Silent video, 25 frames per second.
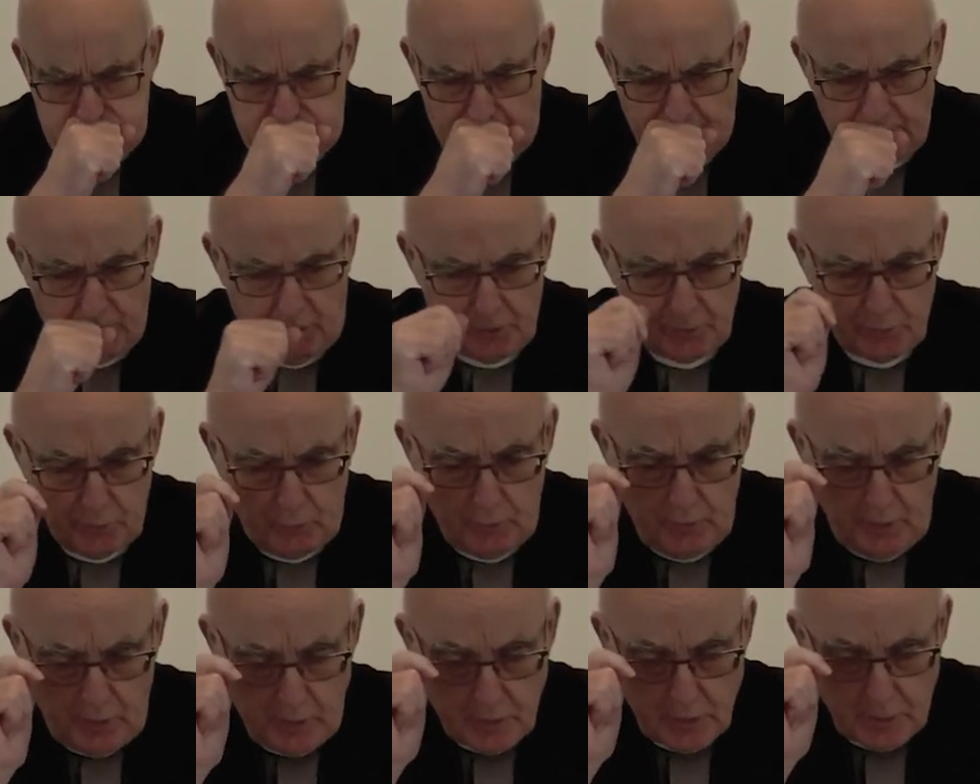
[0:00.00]
and not
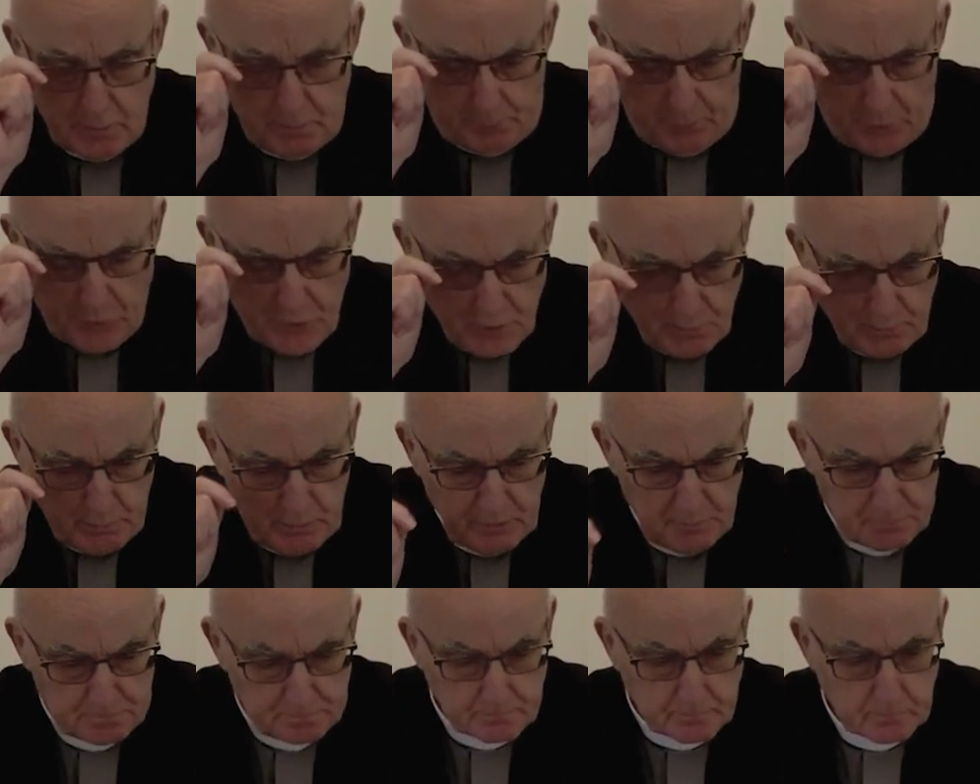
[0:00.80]
only is it
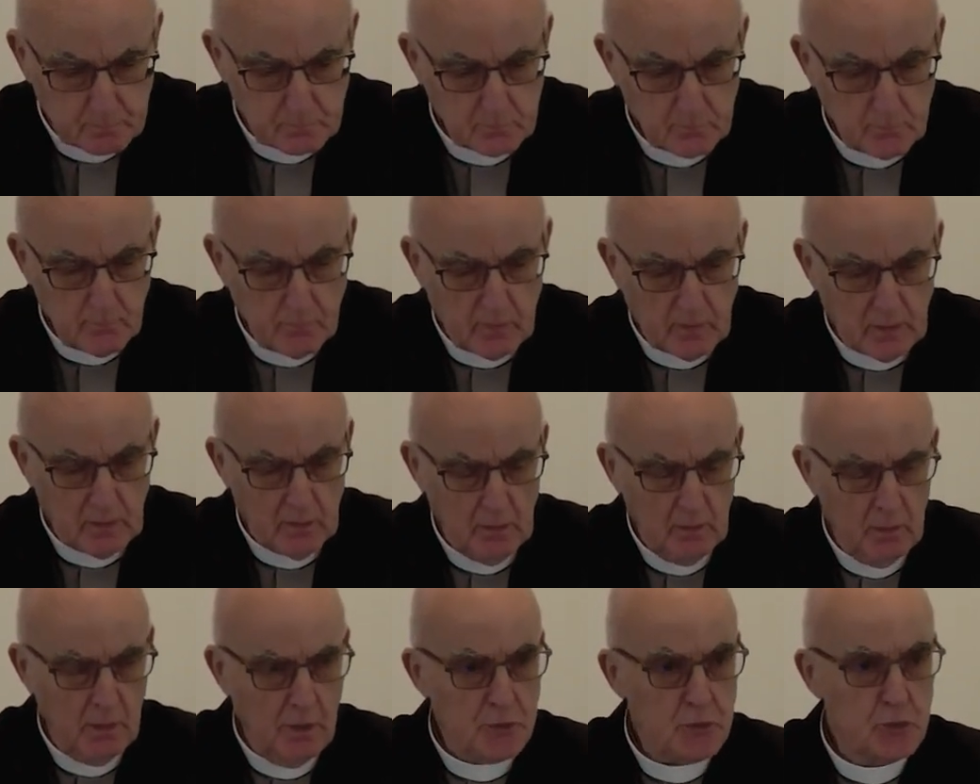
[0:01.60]
possible,
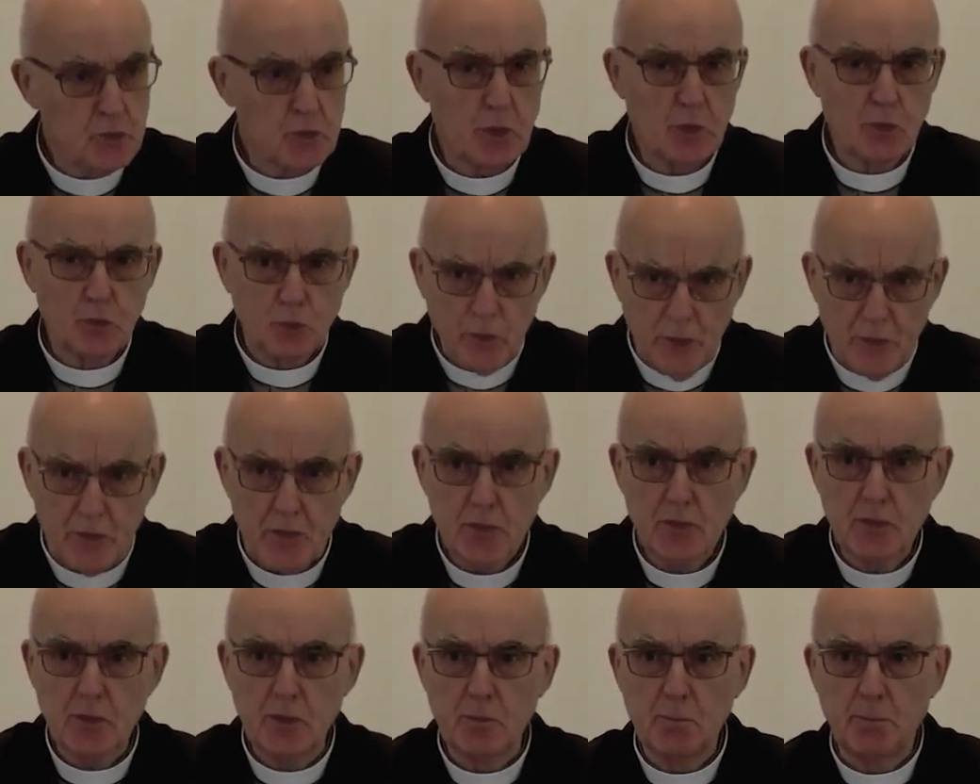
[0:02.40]
it's
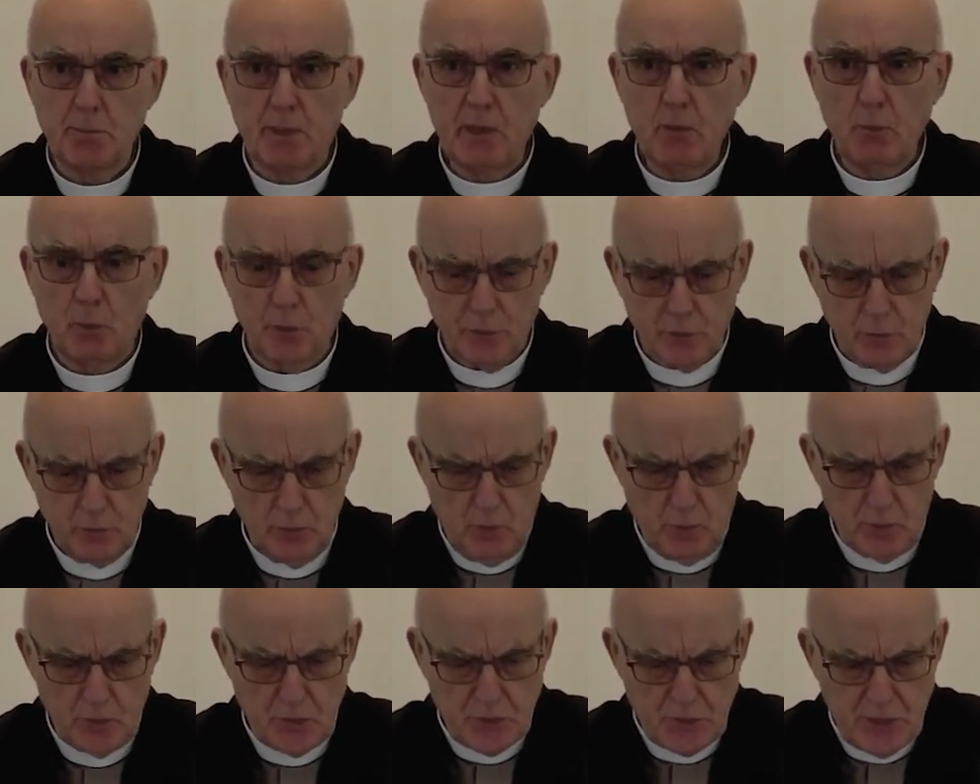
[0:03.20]
suggested by what
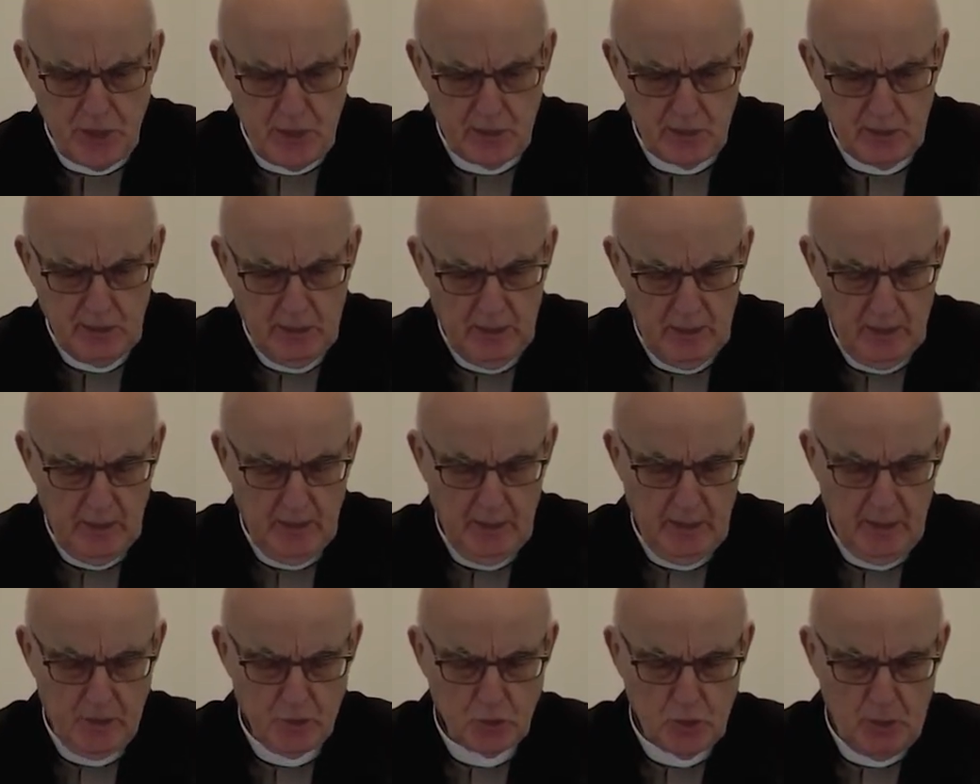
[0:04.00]
God said
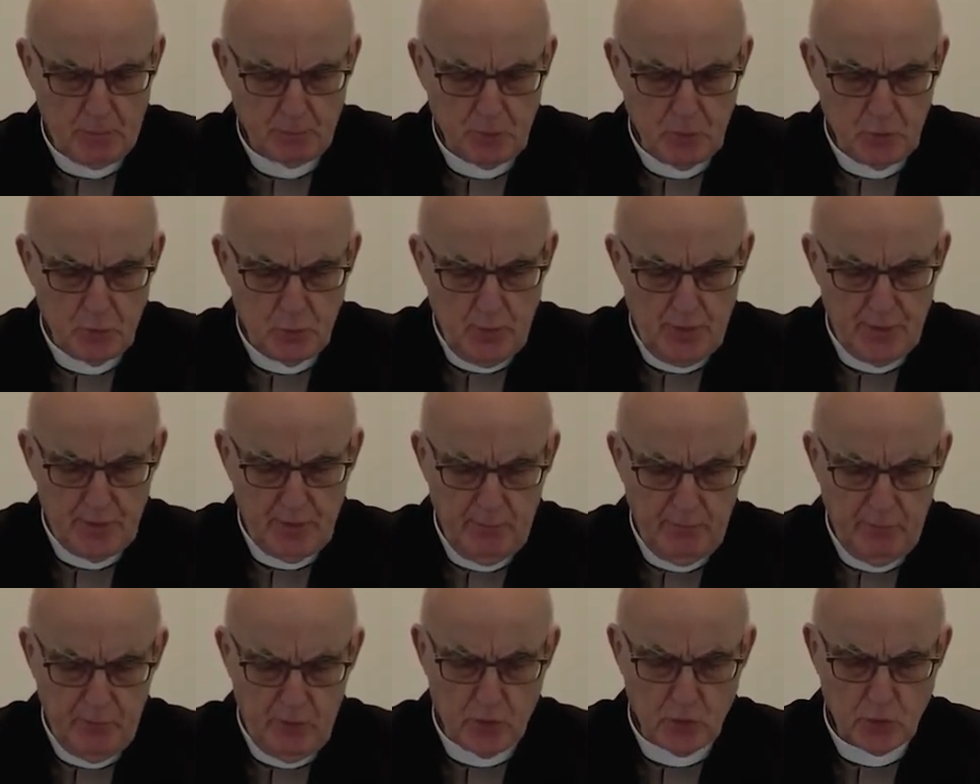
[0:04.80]
in chapter
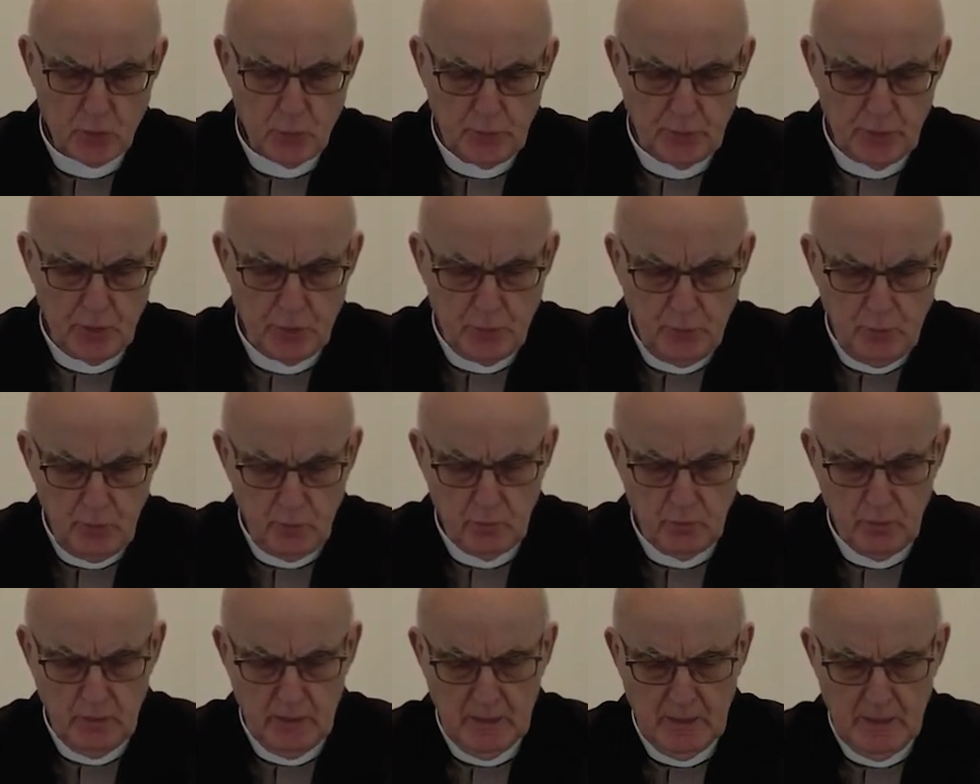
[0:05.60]
20, verse
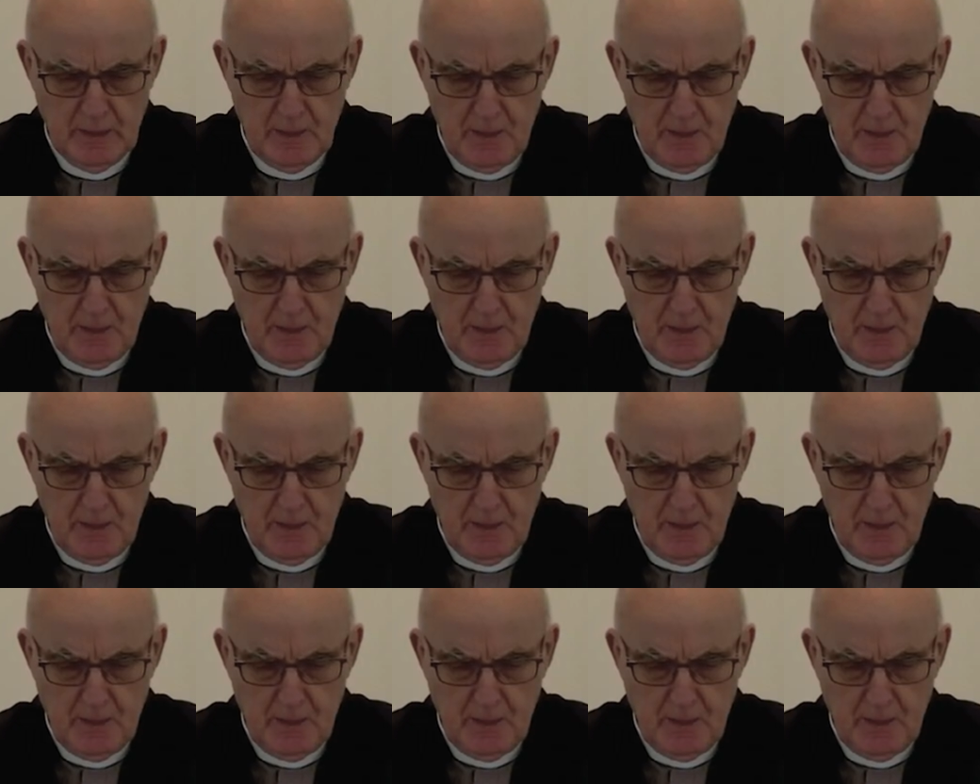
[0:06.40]
22.